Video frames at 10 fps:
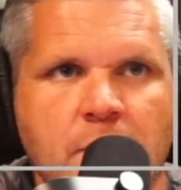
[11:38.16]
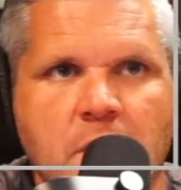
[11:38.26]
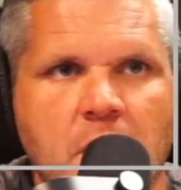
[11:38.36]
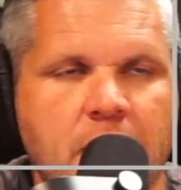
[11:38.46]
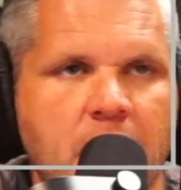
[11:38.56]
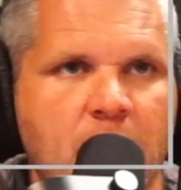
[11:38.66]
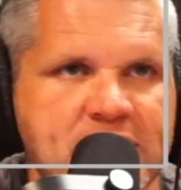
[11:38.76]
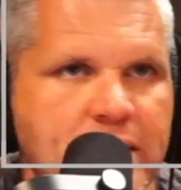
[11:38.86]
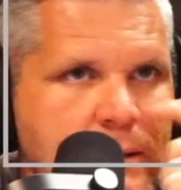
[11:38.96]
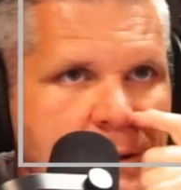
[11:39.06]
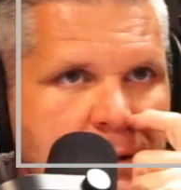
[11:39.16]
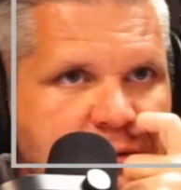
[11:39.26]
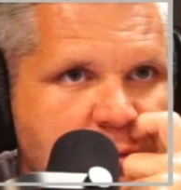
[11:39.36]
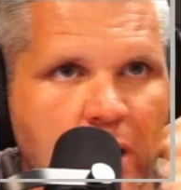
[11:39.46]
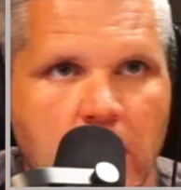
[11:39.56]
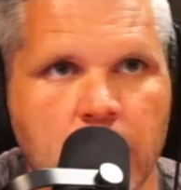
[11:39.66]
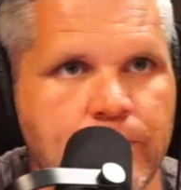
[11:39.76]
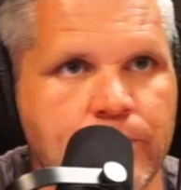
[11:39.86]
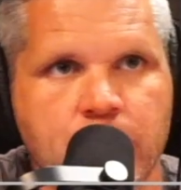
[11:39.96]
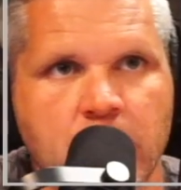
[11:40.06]
And then I basically clipped them all
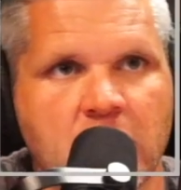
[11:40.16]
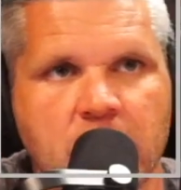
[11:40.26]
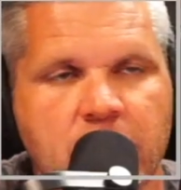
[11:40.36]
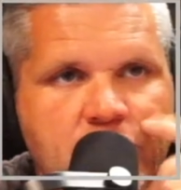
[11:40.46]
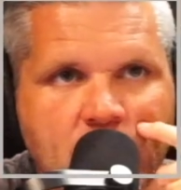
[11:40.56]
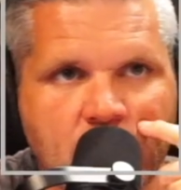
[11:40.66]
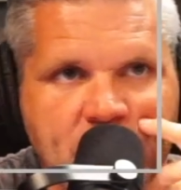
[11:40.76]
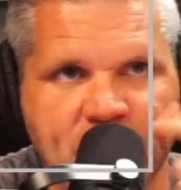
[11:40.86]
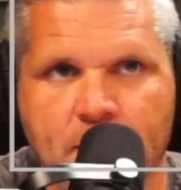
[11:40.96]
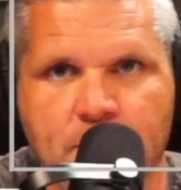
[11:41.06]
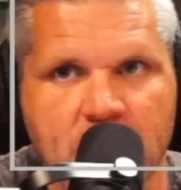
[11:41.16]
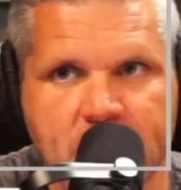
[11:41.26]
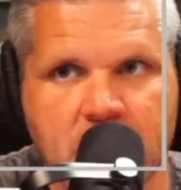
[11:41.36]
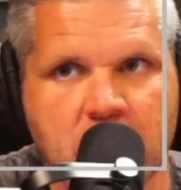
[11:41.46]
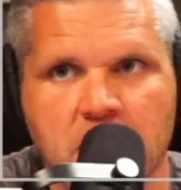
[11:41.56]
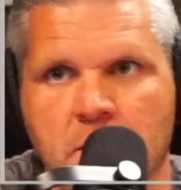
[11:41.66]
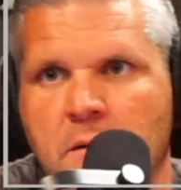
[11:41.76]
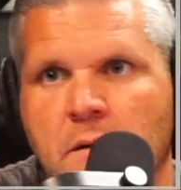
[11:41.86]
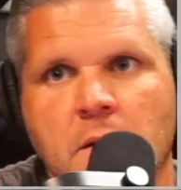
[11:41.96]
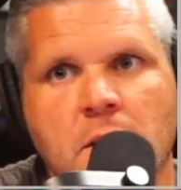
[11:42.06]
so they were the same length.
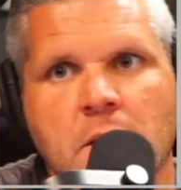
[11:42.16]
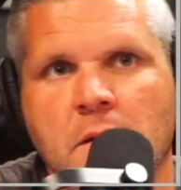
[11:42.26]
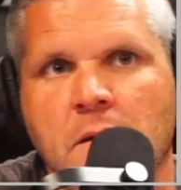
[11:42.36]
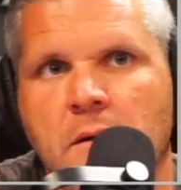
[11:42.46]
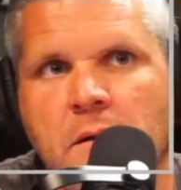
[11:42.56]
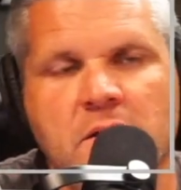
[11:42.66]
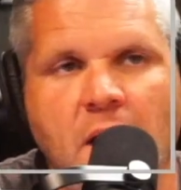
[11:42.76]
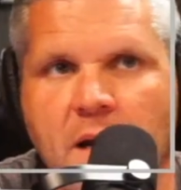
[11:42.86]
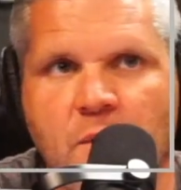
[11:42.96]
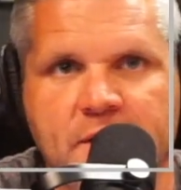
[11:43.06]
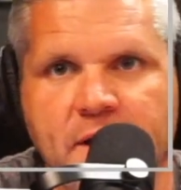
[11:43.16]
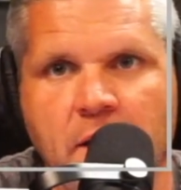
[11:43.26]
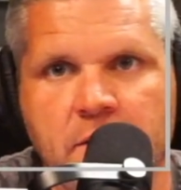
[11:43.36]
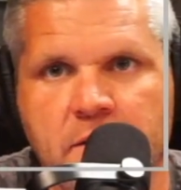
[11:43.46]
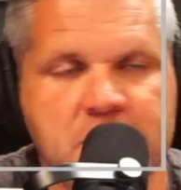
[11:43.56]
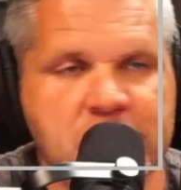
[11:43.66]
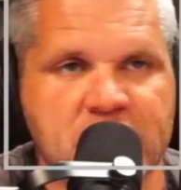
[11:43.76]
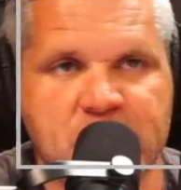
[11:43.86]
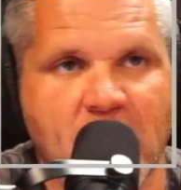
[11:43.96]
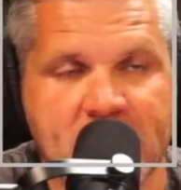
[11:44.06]
Tied them all together because it's just
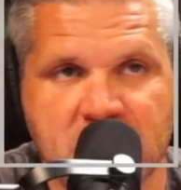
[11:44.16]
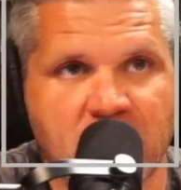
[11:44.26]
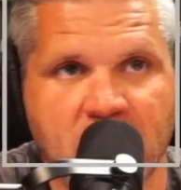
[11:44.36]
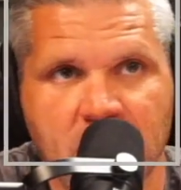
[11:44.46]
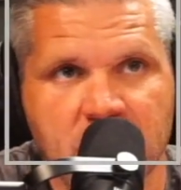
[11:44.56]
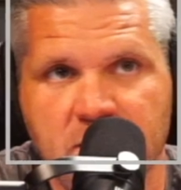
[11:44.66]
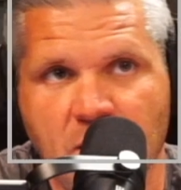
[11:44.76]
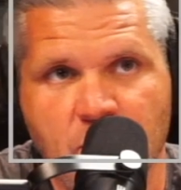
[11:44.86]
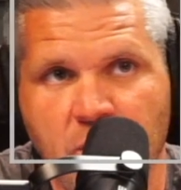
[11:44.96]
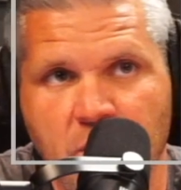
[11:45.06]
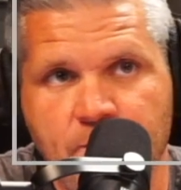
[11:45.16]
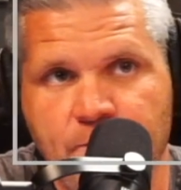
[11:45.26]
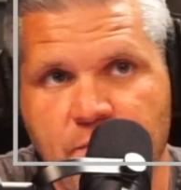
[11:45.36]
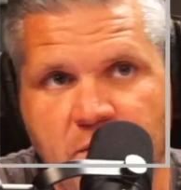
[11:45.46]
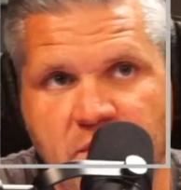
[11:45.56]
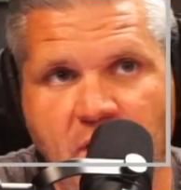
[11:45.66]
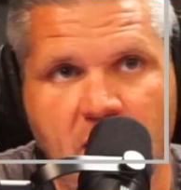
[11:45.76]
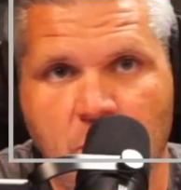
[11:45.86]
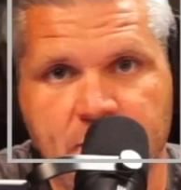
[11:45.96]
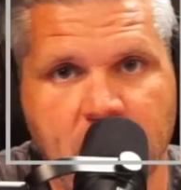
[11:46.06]
positive and negative at that point. Tied them
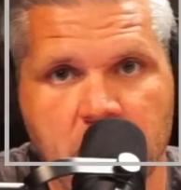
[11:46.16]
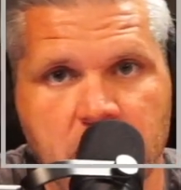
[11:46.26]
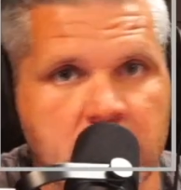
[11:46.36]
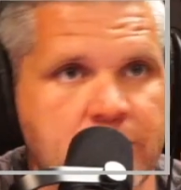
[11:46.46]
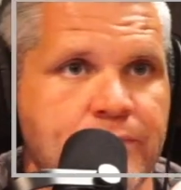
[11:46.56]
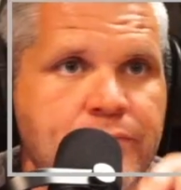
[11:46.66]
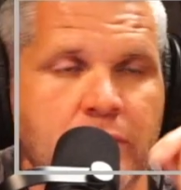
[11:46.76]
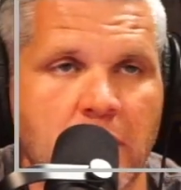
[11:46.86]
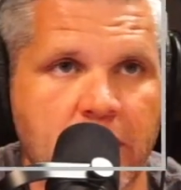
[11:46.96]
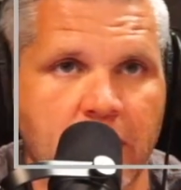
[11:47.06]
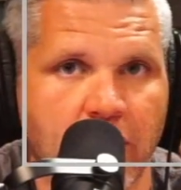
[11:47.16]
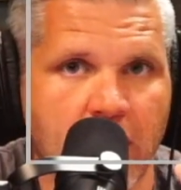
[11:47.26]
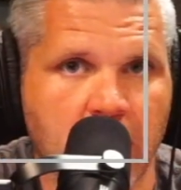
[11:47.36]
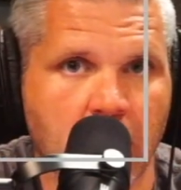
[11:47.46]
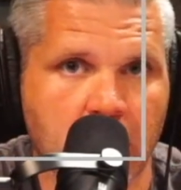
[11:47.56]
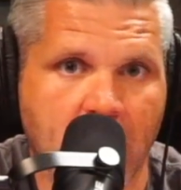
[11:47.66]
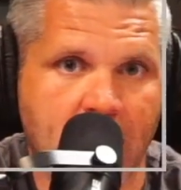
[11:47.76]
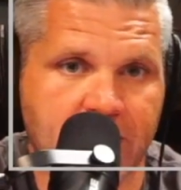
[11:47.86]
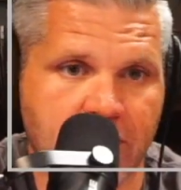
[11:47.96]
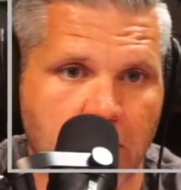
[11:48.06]
all together, and then ran another line
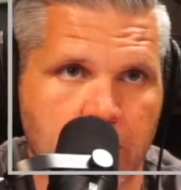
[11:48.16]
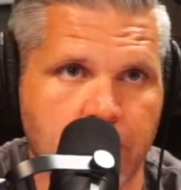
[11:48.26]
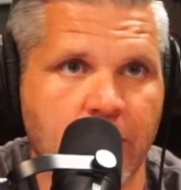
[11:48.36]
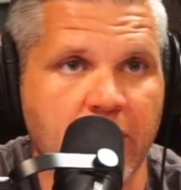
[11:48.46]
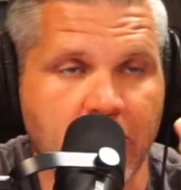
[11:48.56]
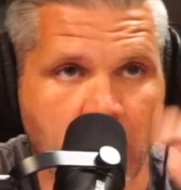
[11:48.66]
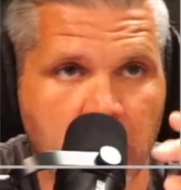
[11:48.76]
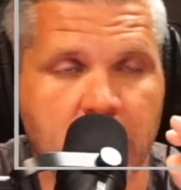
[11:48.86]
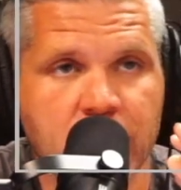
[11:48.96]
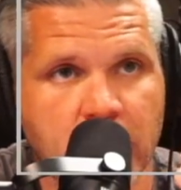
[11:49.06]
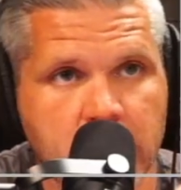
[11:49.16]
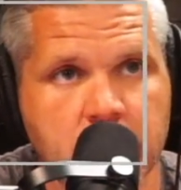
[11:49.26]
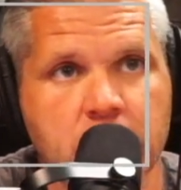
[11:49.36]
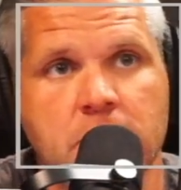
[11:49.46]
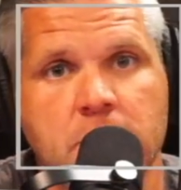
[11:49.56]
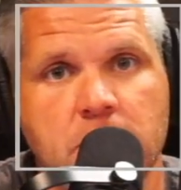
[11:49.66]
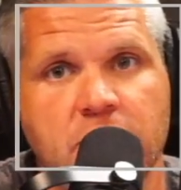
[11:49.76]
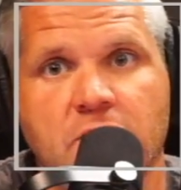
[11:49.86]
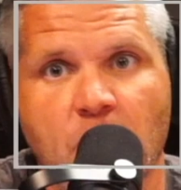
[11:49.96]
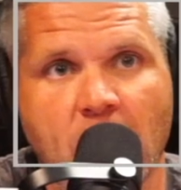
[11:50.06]
from the front of the trailer to
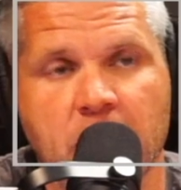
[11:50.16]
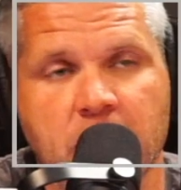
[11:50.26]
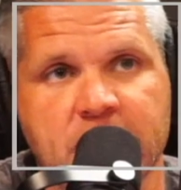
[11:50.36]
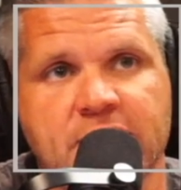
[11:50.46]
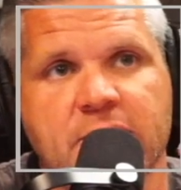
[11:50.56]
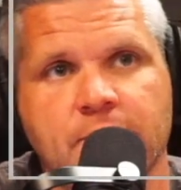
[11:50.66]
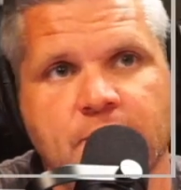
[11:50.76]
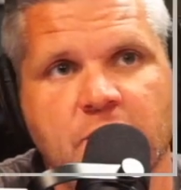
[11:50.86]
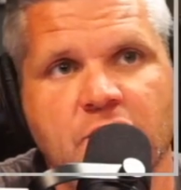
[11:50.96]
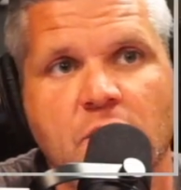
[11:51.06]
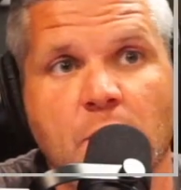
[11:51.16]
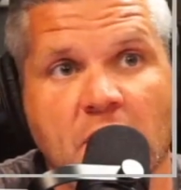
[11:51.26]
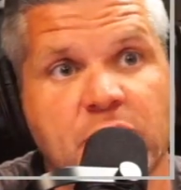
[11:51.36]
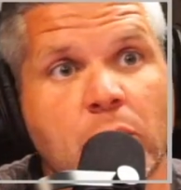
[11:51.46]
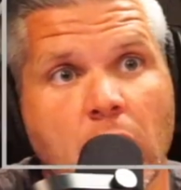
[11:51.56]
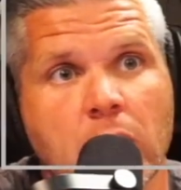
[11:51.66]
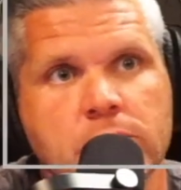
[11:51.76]
the batteries, to the bus bar.